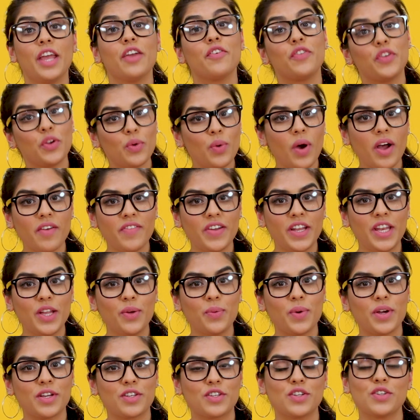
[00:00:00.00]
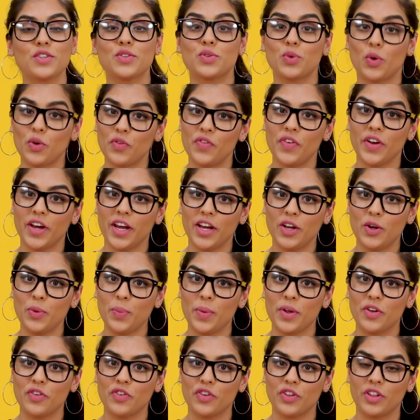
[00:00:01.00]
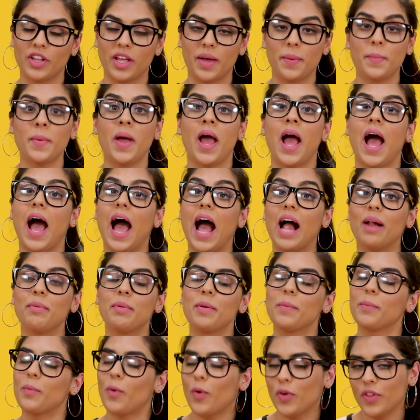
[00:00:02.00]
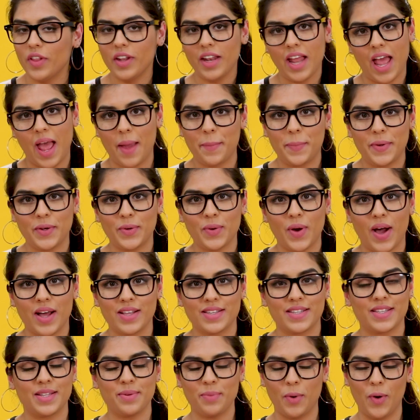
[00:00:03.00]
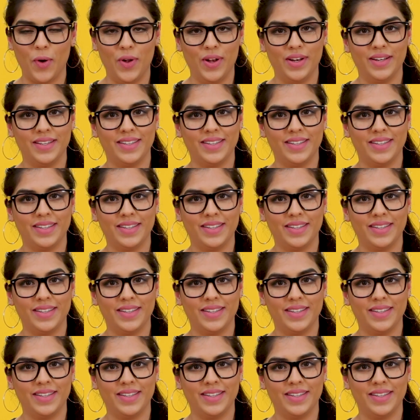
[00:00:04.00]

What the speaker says: If you have any questions, don't forget to mention them. I'll be more than happy to answer them all.